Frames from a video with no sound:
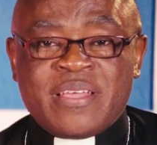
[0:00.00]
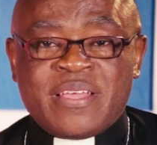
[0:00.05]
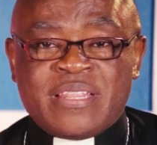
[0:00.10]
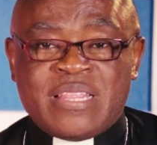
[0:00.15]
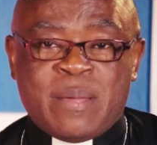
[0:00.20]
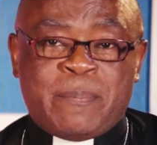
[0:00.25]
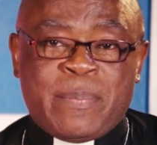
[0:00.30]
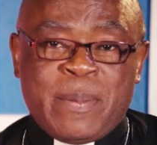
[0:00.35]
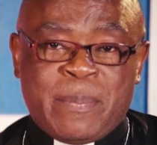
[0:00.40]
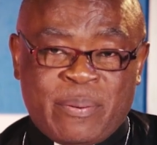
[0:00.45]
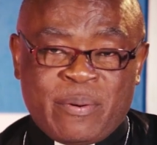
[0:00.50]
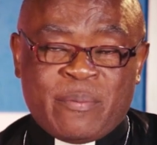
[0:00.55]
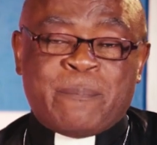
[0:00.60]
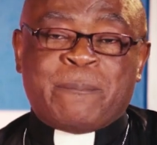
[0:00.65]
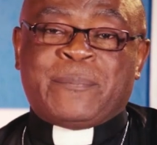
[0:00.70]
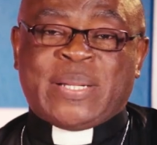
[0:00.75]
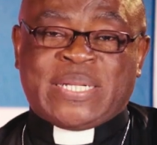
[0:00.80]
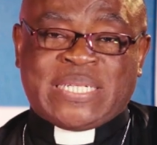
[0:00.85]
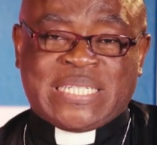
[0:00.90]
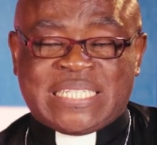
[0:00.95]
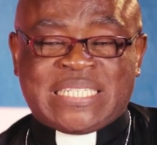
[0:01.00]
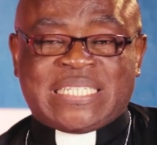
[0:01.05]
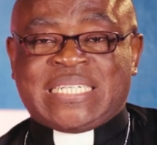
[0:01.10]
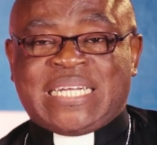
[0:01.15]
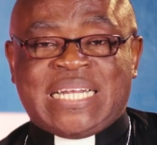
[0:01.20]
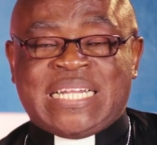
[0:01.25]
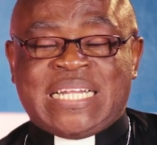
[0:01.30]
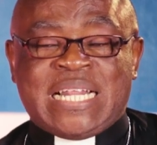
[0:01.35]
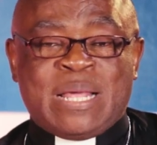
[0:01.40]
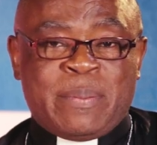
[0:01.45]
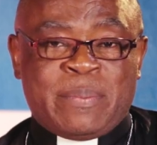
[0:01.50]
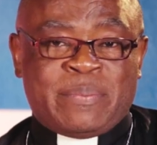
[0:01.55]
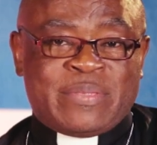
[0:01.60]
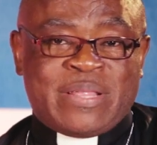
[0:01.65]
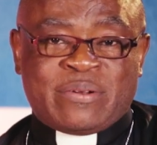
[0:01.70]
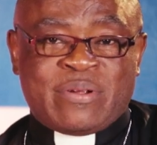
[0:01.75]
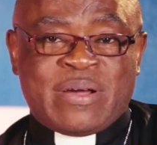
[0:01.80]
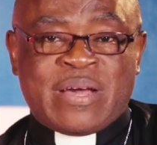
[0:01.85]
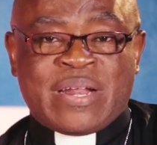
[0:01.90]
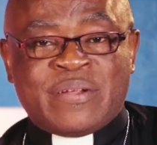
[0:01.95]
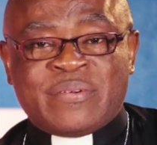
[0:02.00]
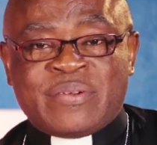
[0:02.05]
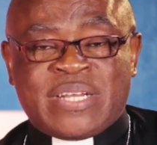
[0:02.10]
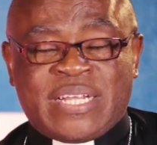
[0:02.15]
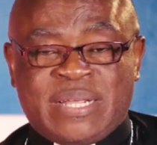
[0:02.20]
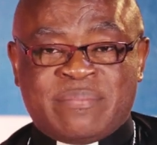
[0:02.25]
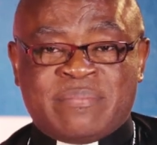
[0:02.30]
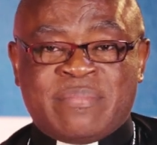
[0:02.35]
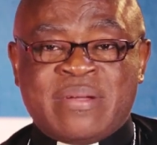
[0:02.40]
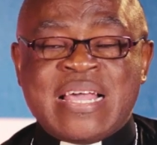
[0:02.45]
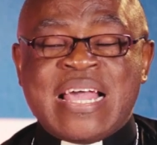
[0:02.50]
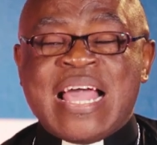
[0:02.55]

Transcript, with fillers: The people, particularly the people that were around him.